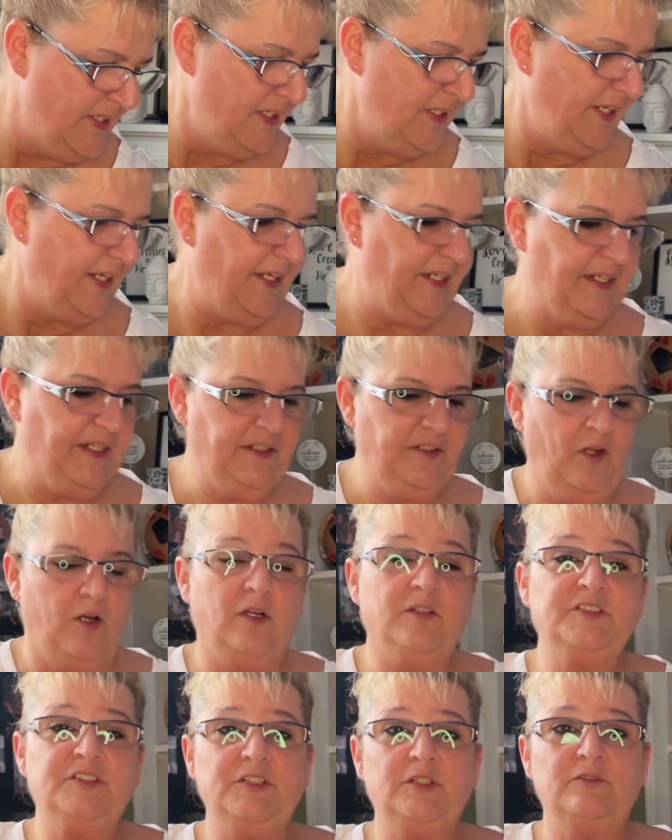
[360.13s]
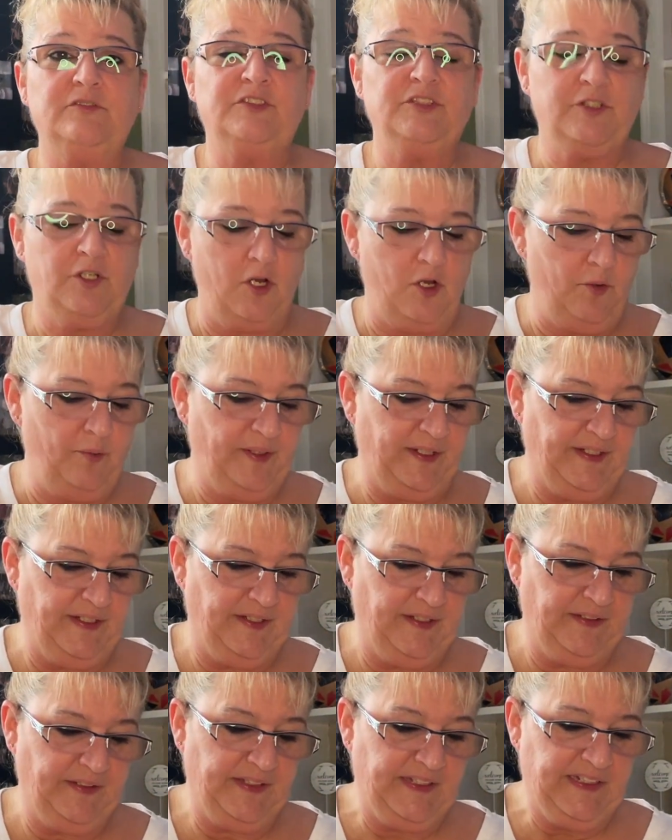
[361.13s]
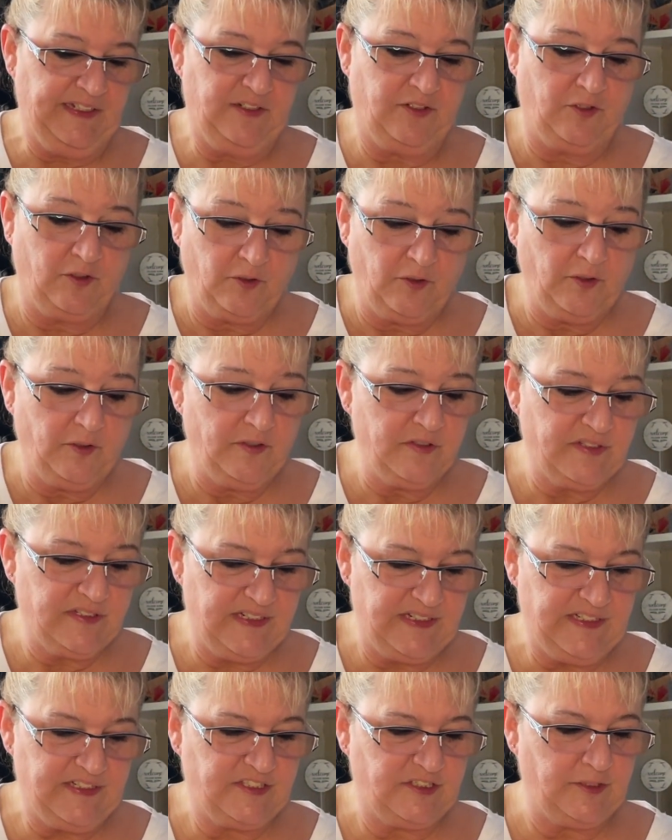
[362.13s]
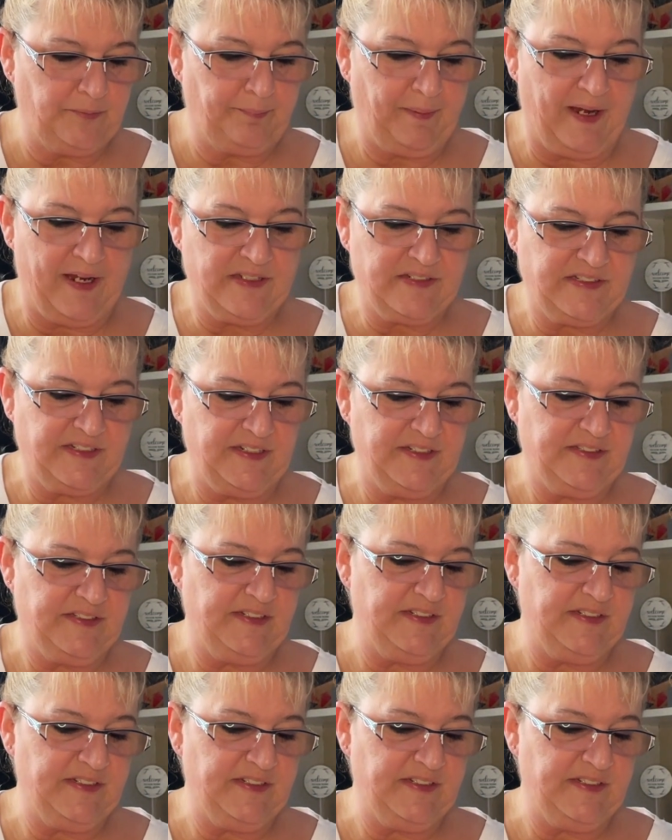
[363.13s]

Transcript: And also to go in the girls' Easter baskets,